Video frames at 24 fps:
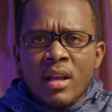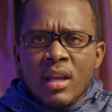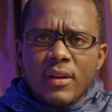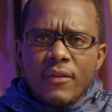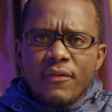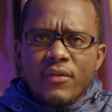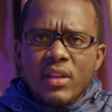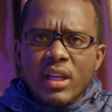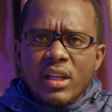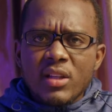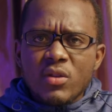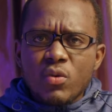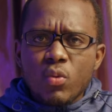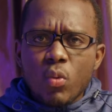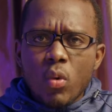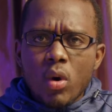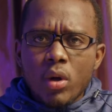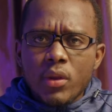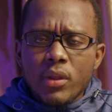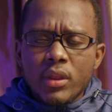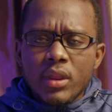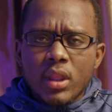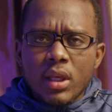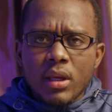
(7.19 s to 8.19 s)
If there's
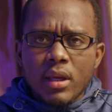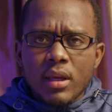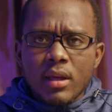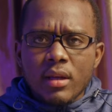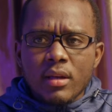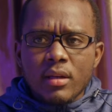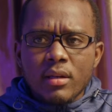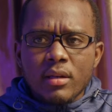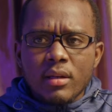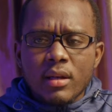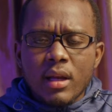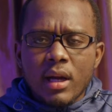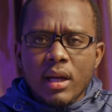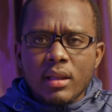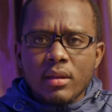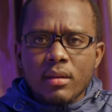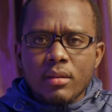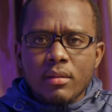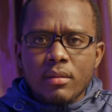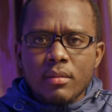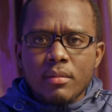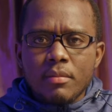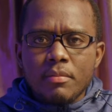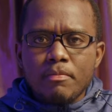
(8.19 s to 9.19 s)
one thing that
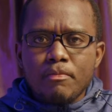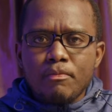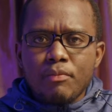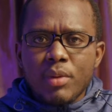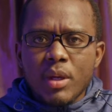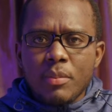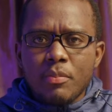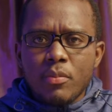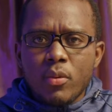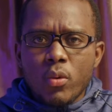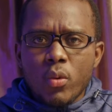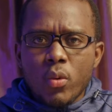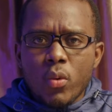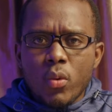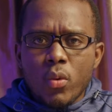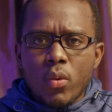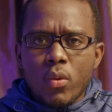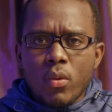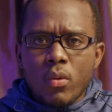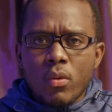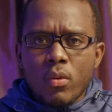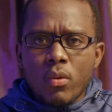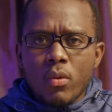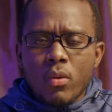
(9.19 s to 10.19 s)

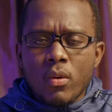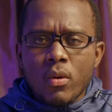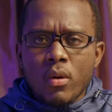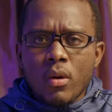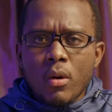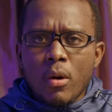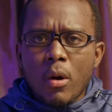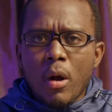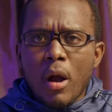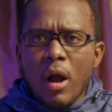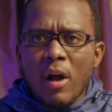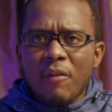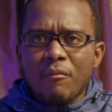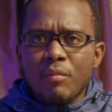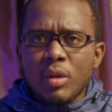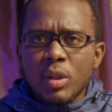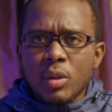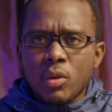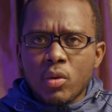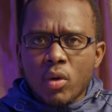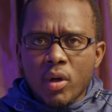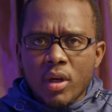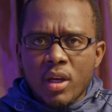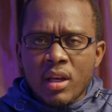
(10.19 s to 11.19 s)
people have
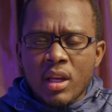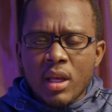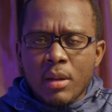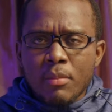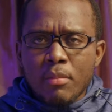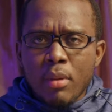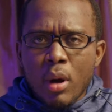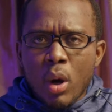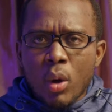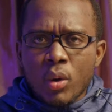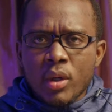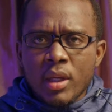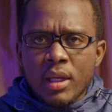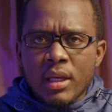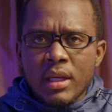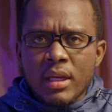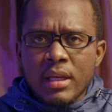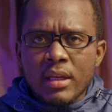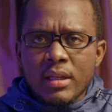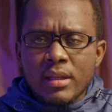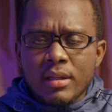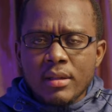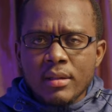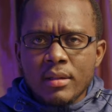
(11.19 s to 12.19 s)
been talking about
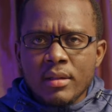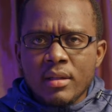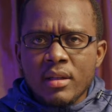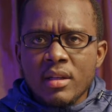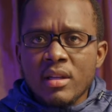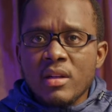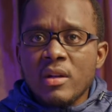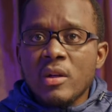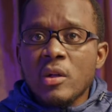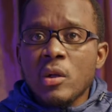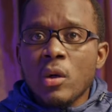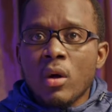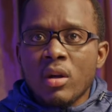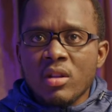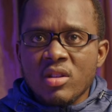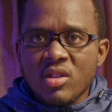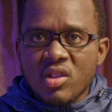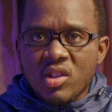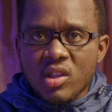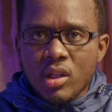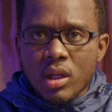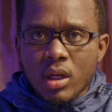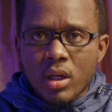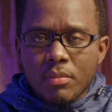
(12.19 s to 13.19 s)
it
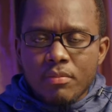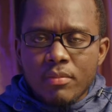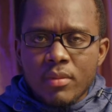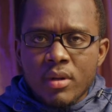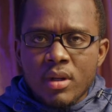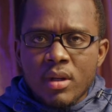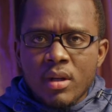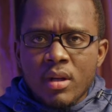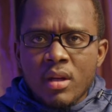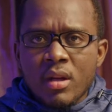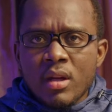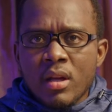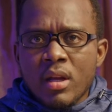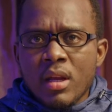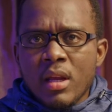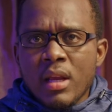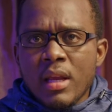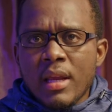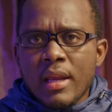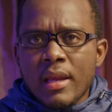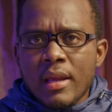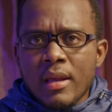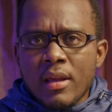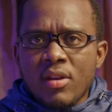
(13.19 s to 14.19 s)
non-stop
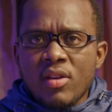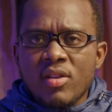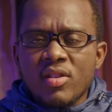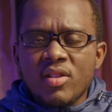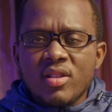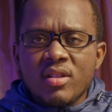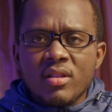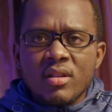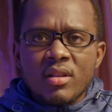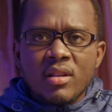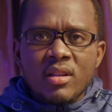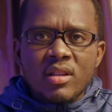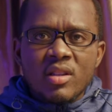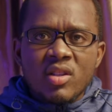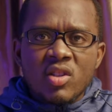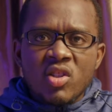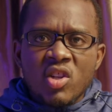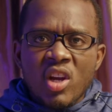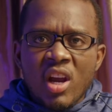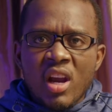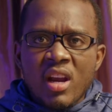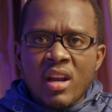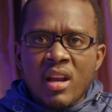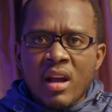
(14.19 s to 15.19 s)
is
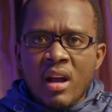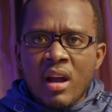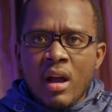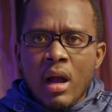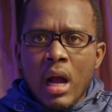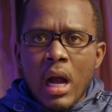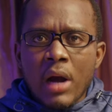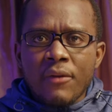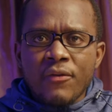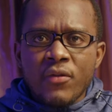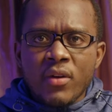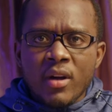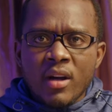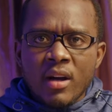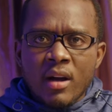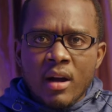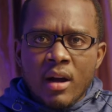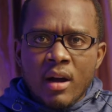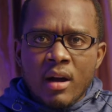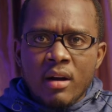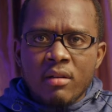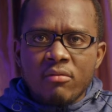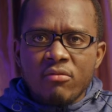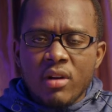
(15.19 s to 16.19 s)

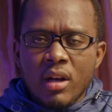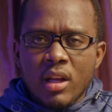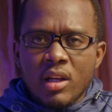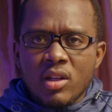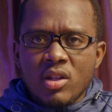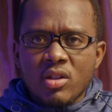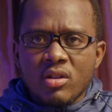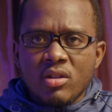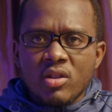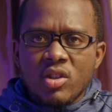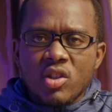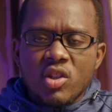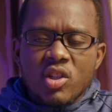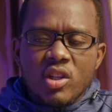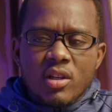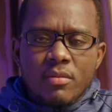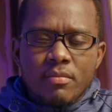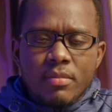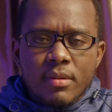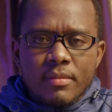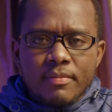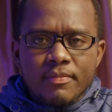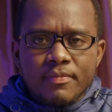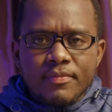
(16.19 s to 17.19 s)
China-Africa relationship